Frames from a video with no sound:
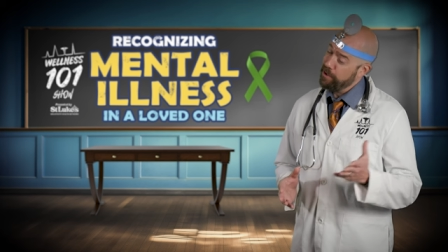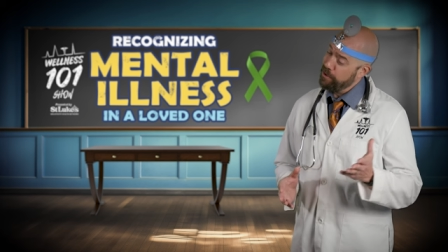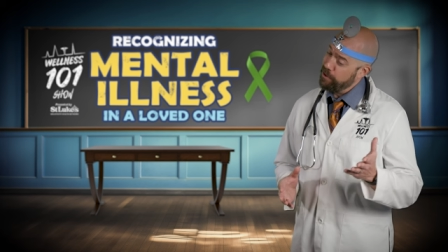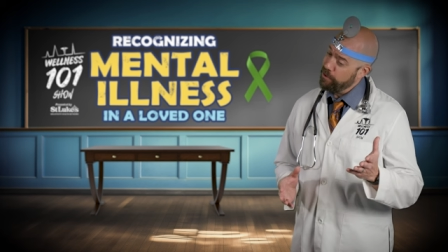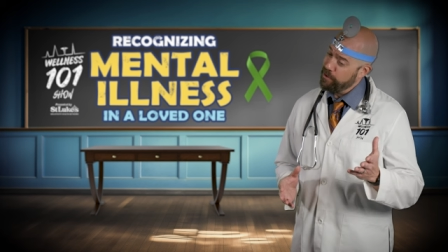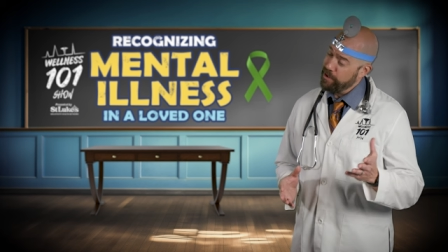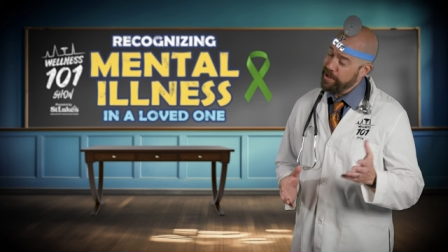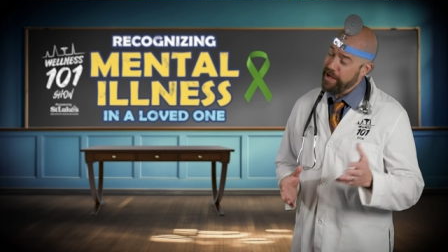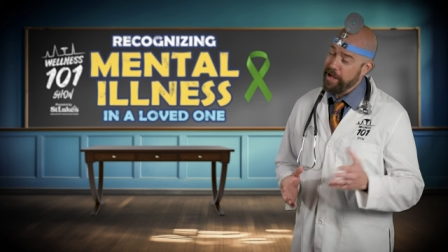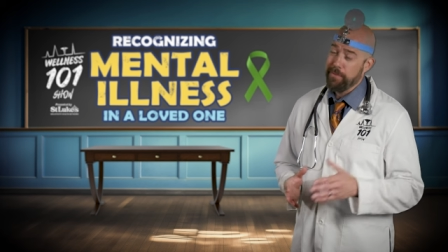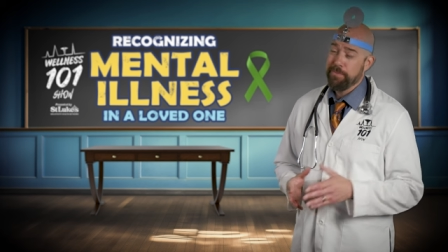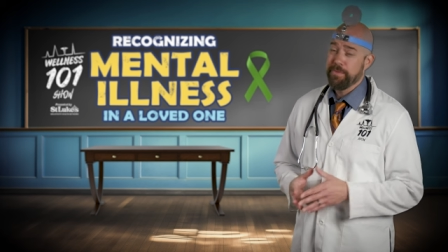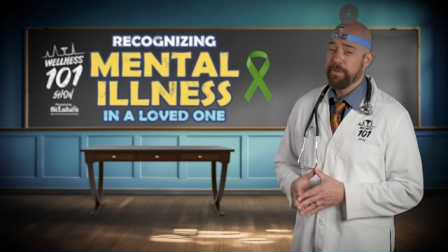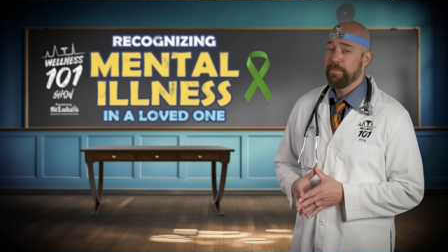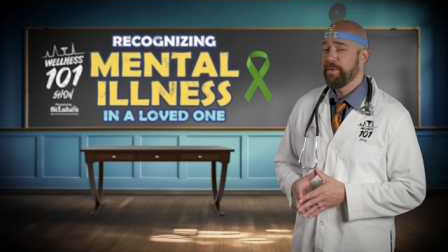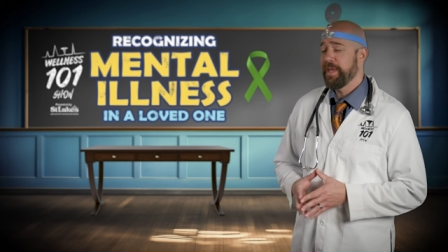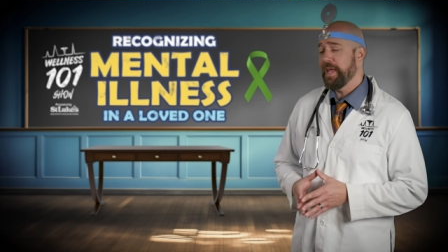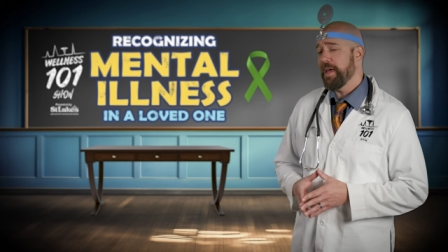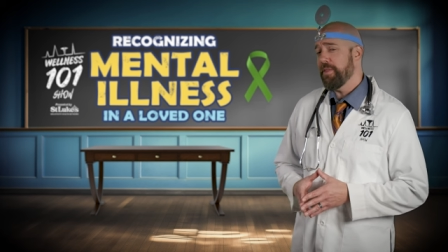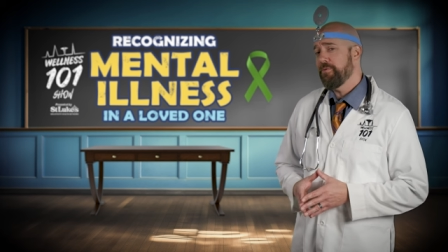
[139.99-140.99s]
you can help
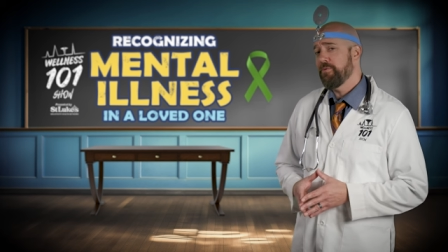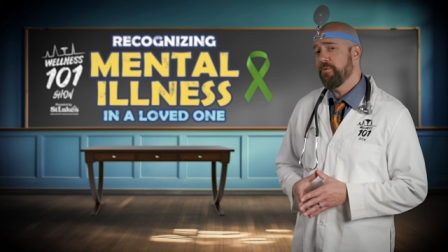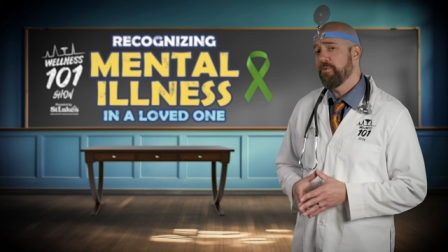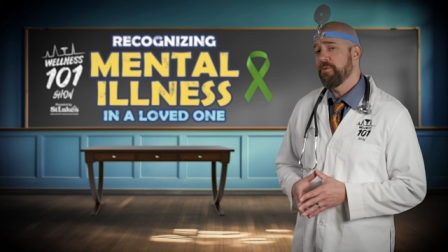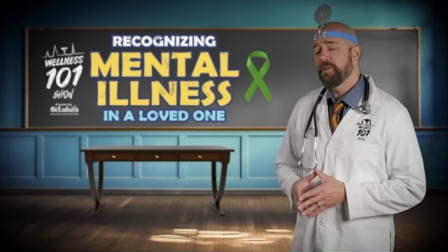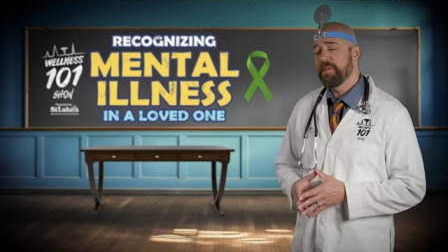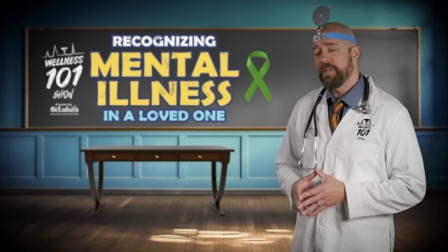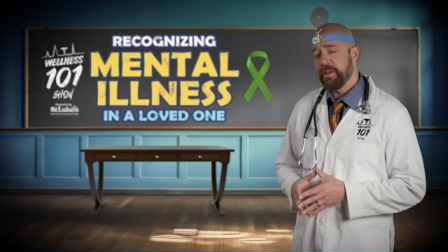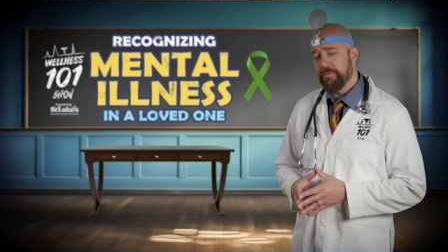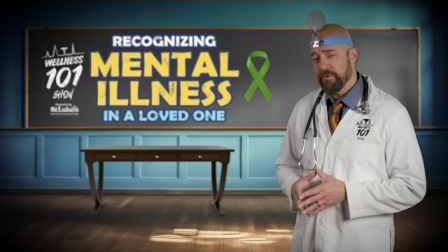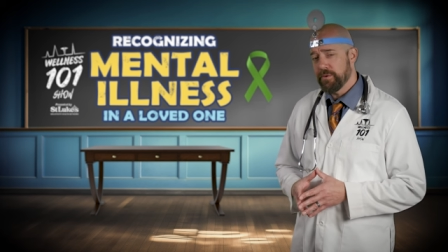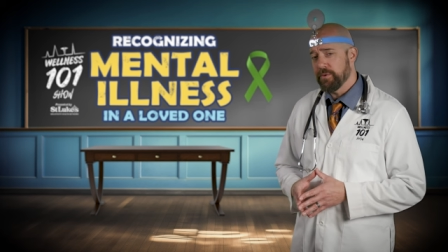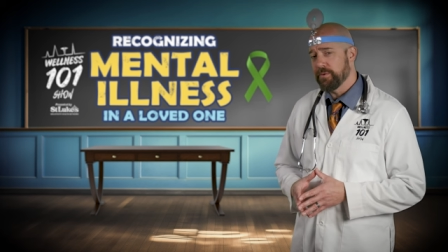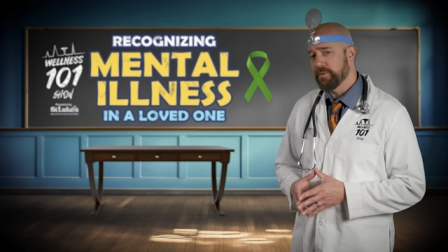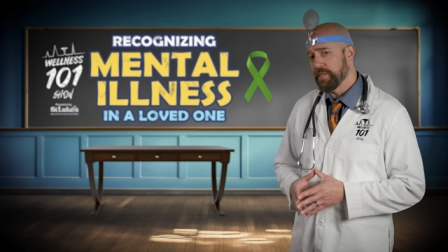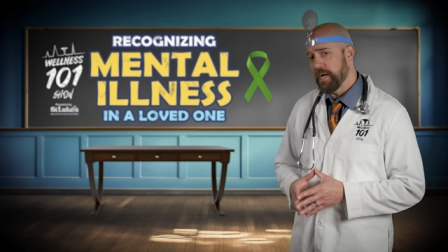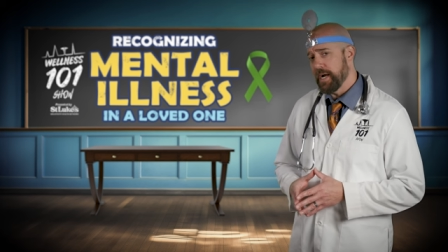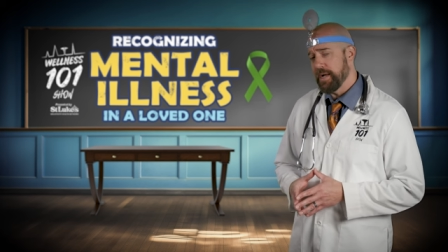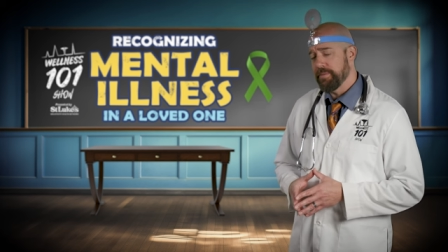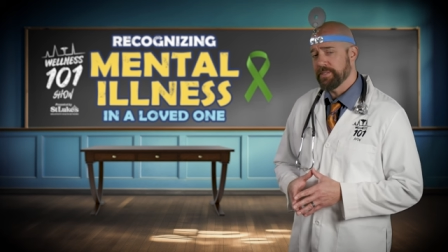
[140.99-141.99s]
them get through the
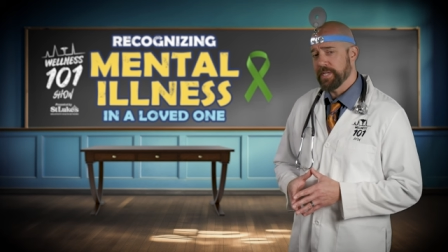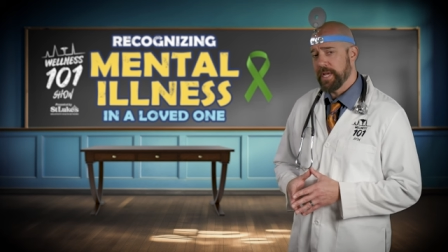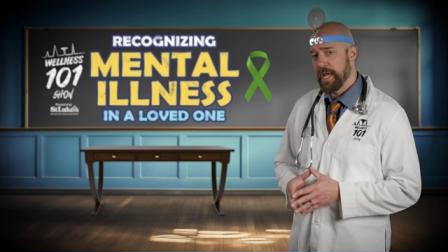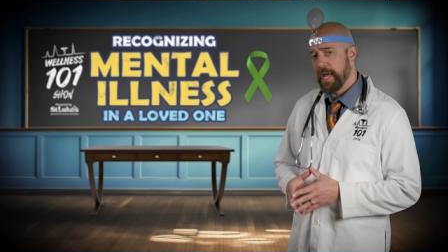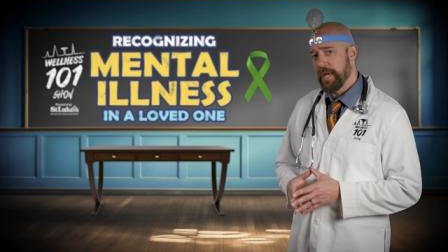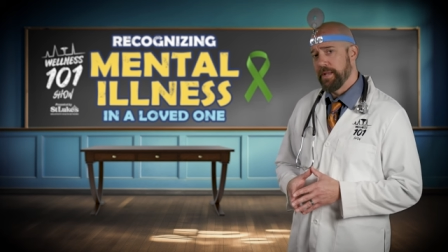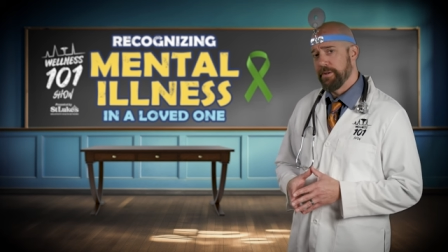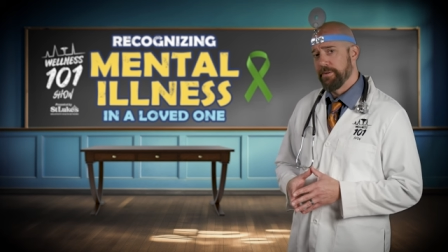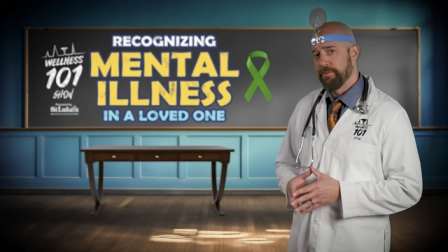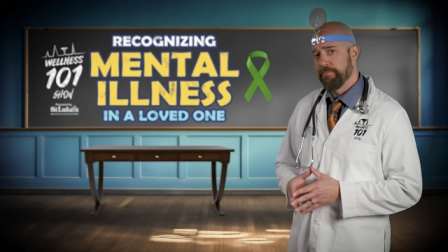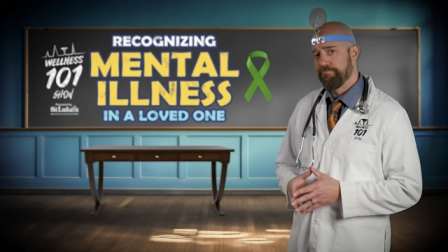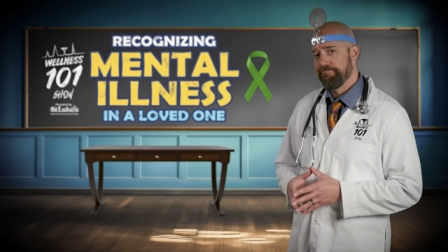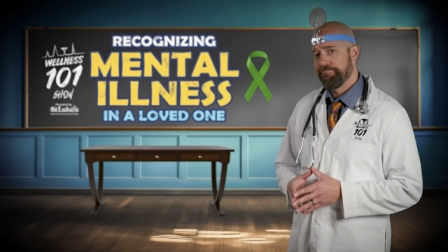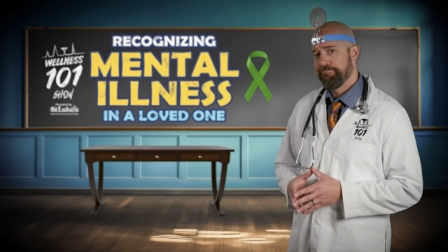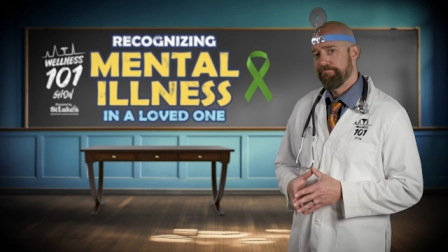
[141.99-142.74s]
difficult times ahead.